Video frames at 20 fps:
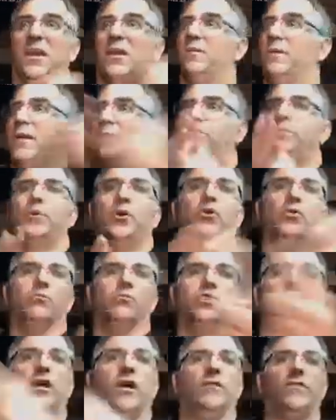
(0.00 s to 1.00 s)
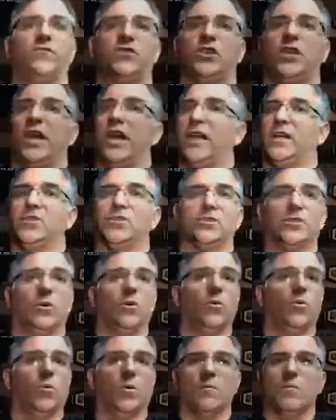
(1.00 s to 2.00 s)
I'm like, boom, shift, change,
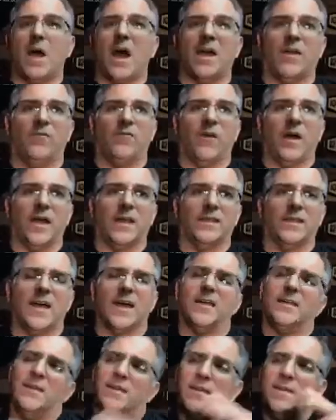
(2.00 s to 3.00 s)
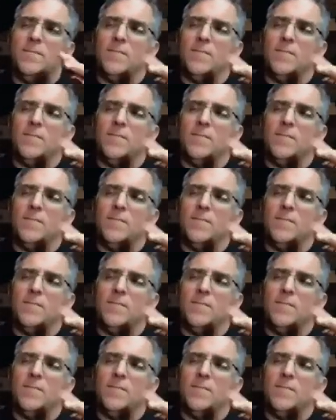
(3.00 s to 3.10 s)
or modifying that.